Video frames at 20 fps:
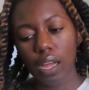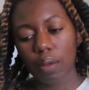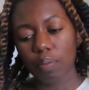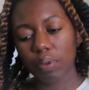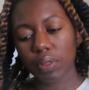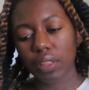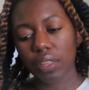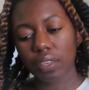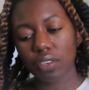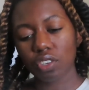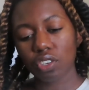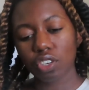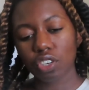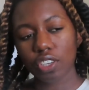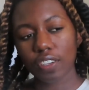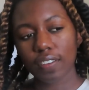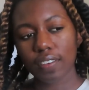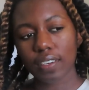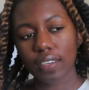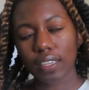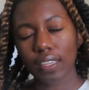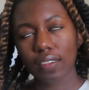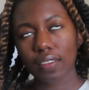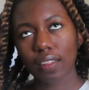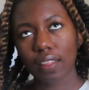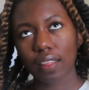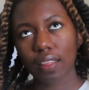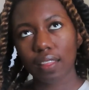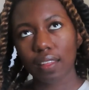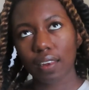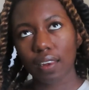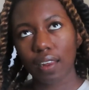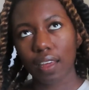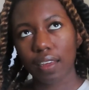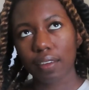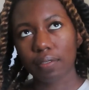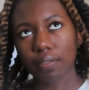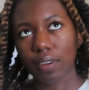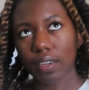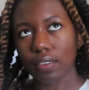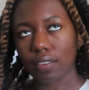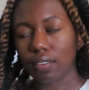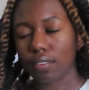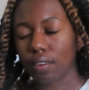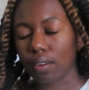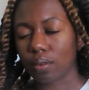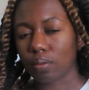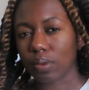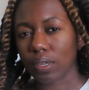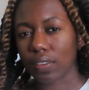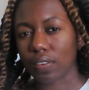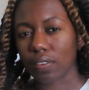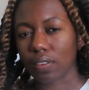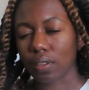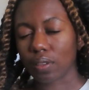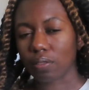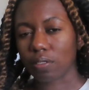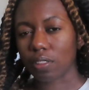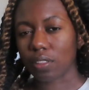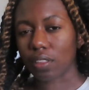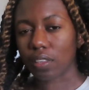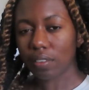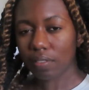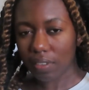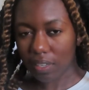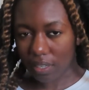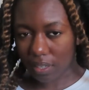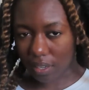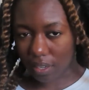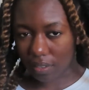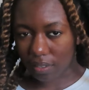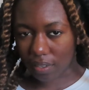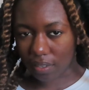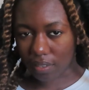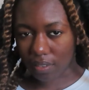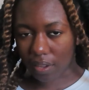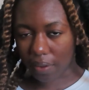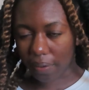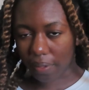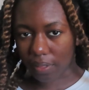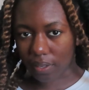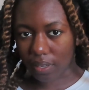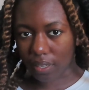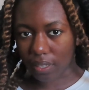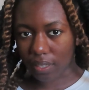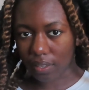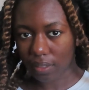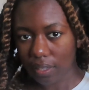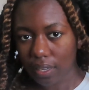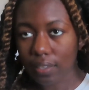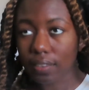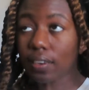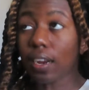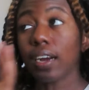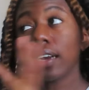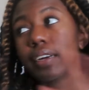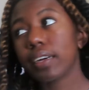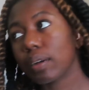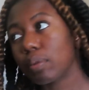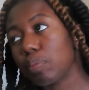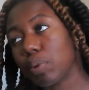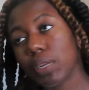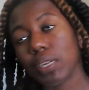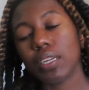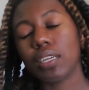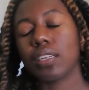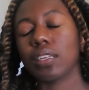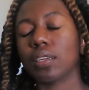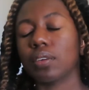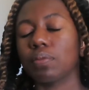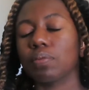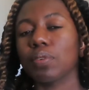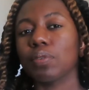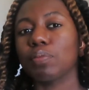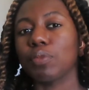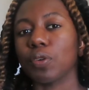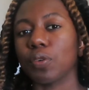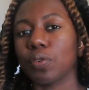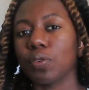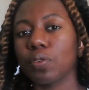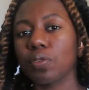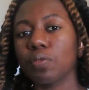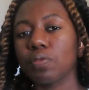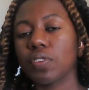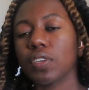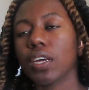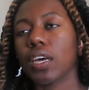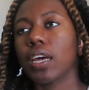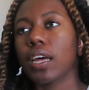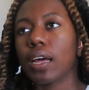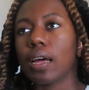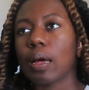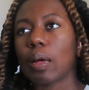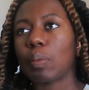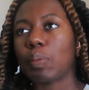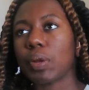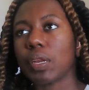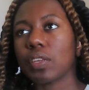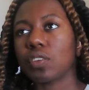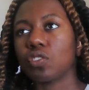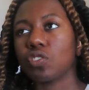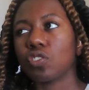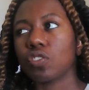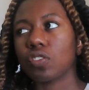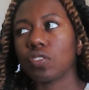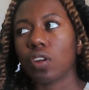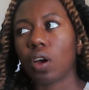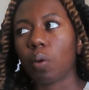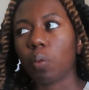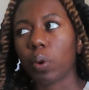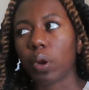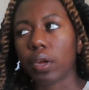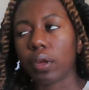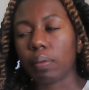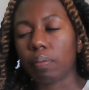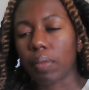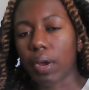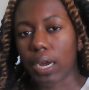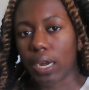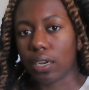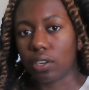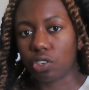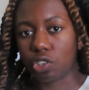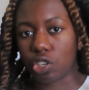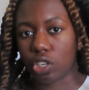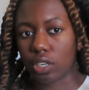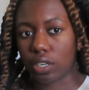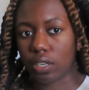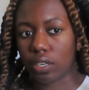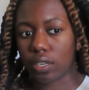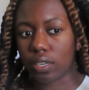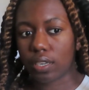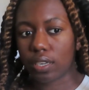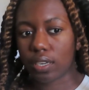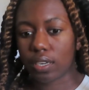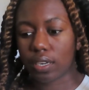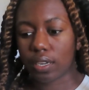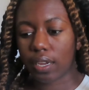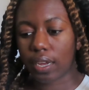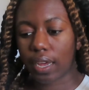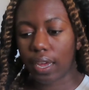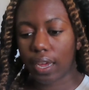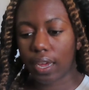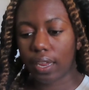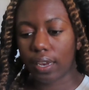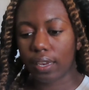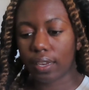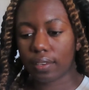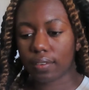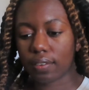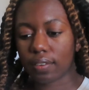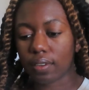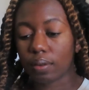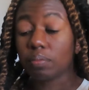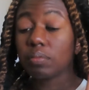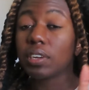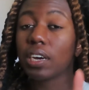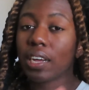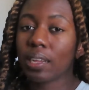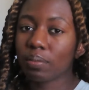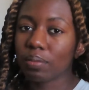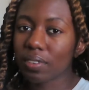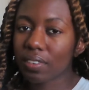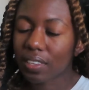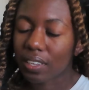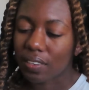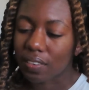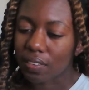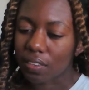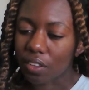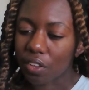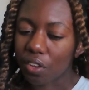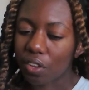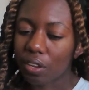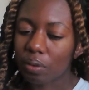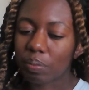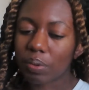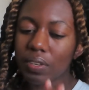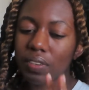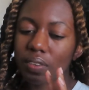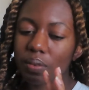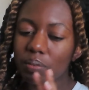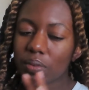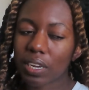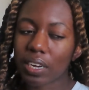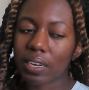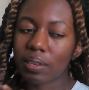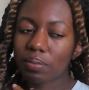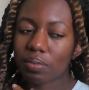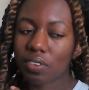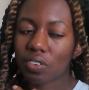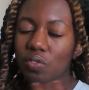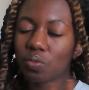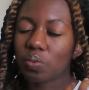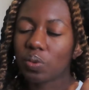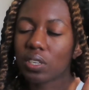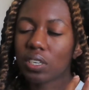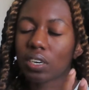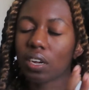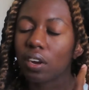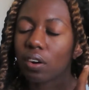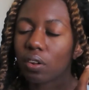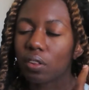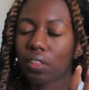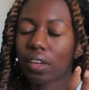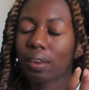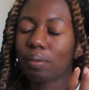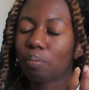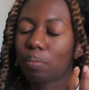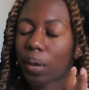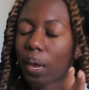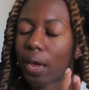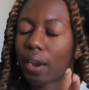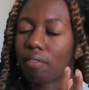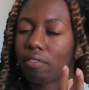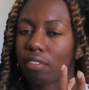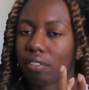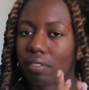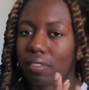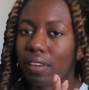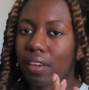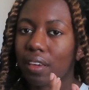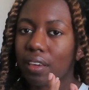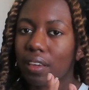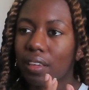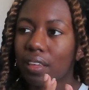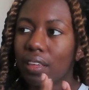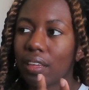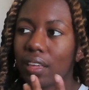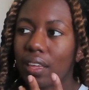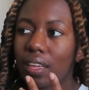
but this just isn't the life I saw myself living necessarily. It's not completely removed, but it's just not what I imagined. And sometimes that's good, but sometimes it's really not all that bad of a thing.